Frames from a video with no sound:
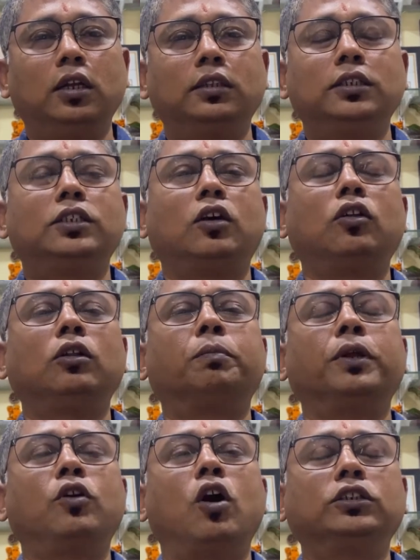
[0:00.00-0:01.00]
These are all the
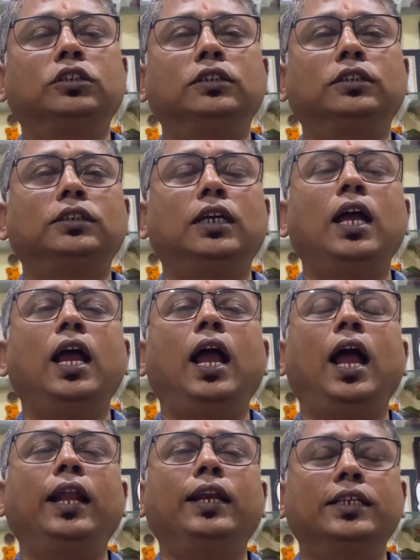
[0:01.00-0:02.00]
precautions
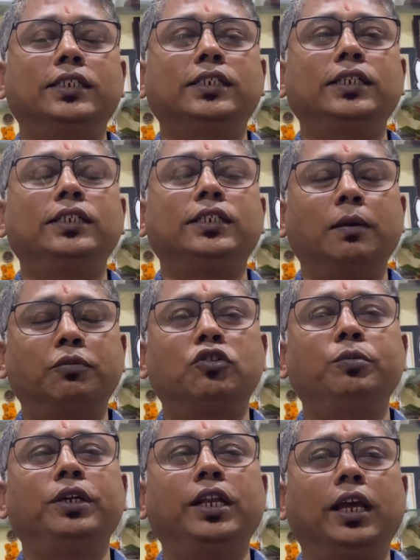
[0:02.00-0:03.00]
and necessary steps
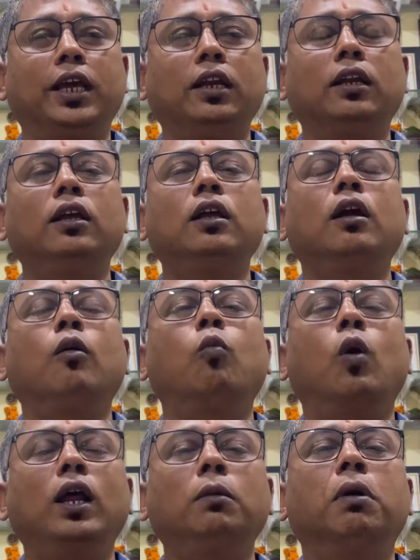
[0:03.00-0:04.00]
to be taken
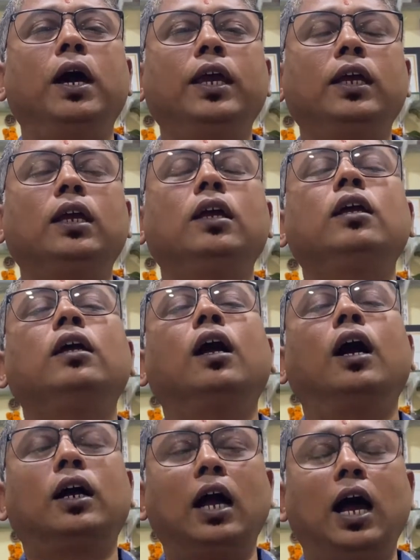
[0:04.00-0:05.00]
while buying
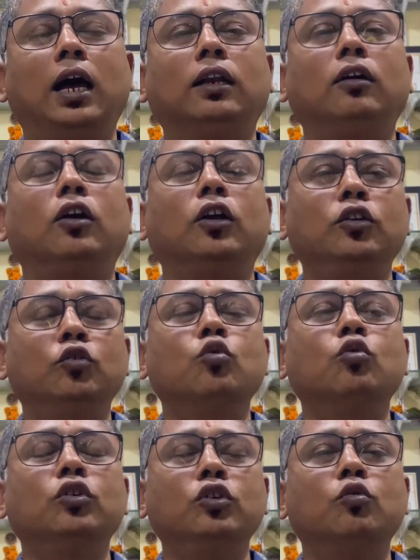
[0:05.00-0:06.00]
a car or a
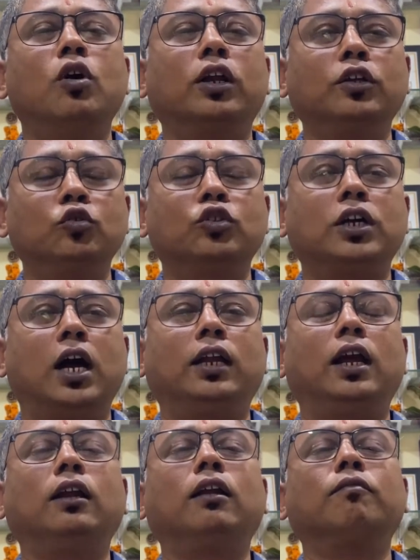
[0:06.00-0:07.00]
new or a used car
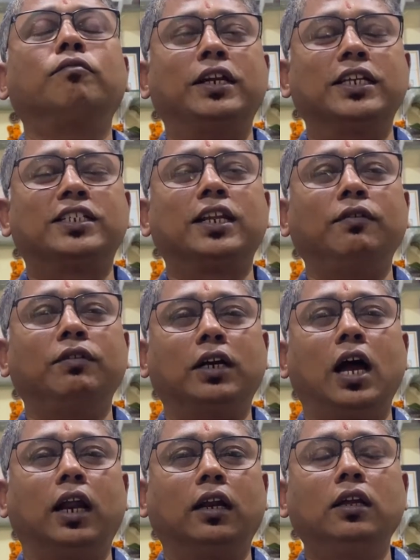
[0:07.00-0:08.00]
and test drive the
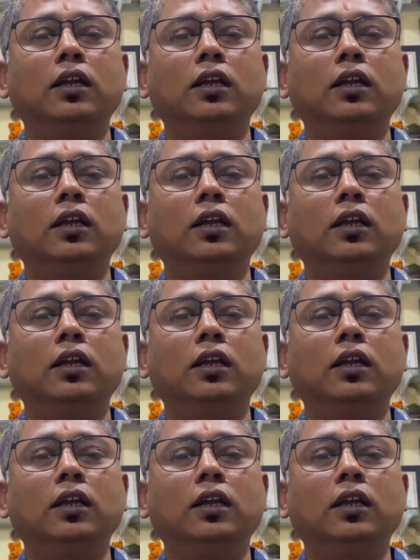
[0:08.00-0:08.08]
car.